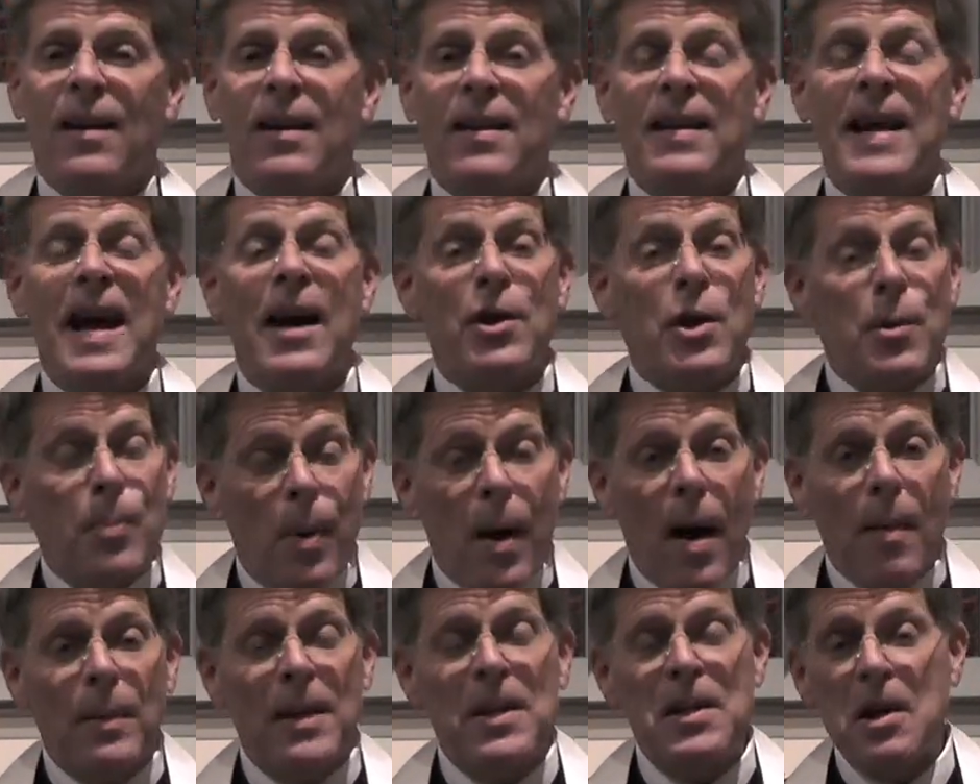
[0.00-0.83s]
Now, you
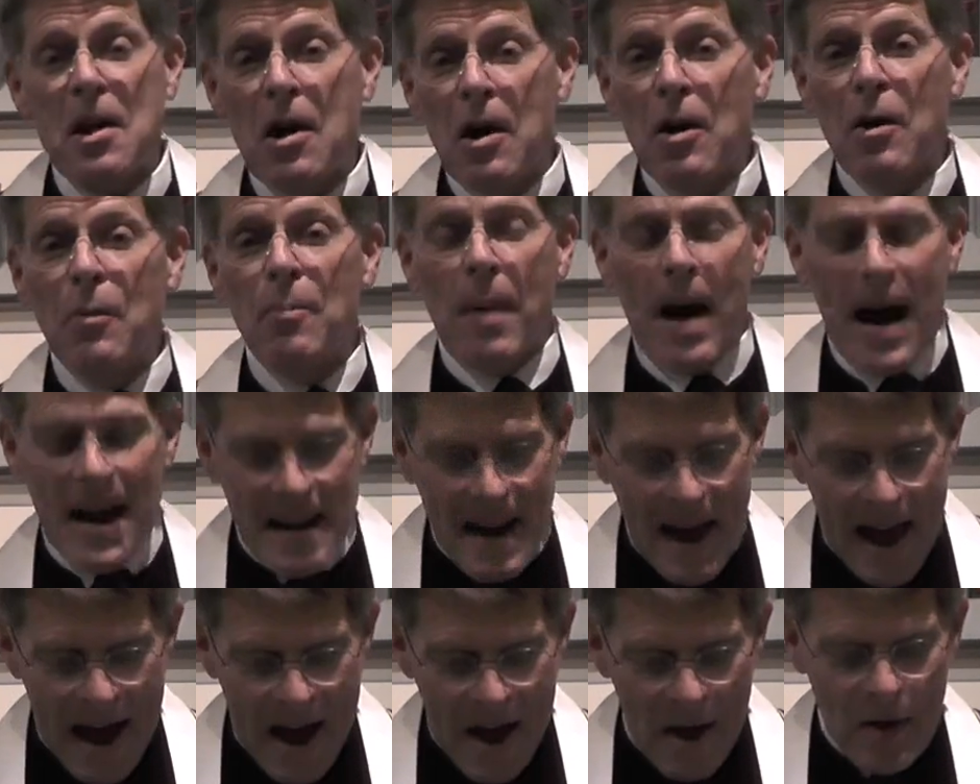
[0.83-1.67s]
probably know by
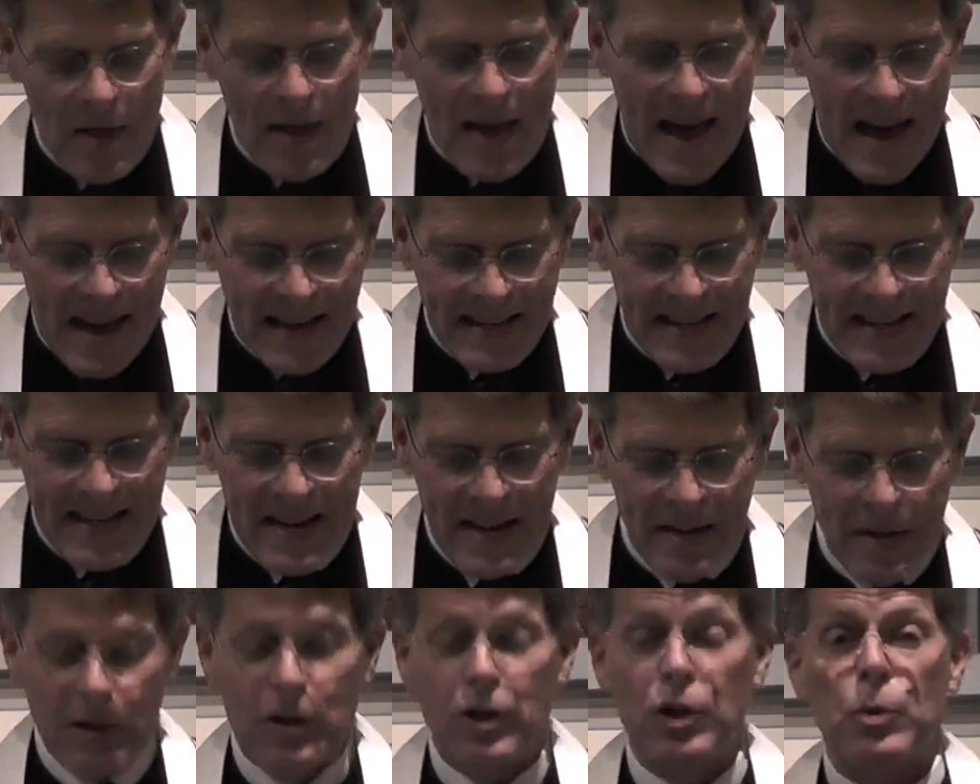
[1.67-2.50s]
now that
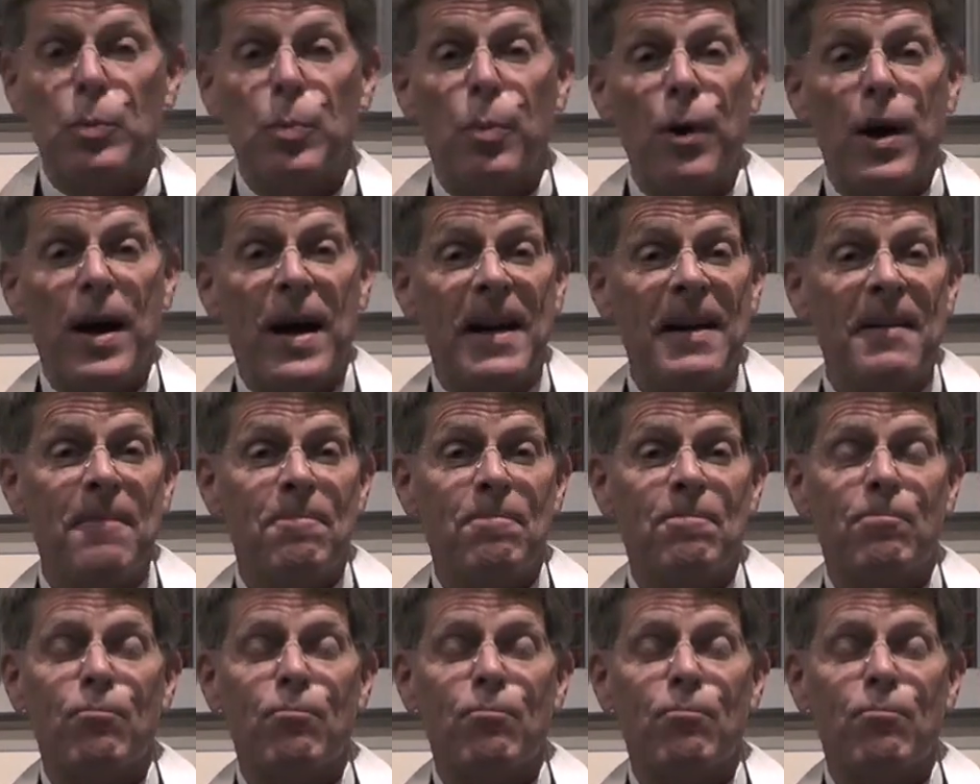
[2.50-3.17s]
in the spring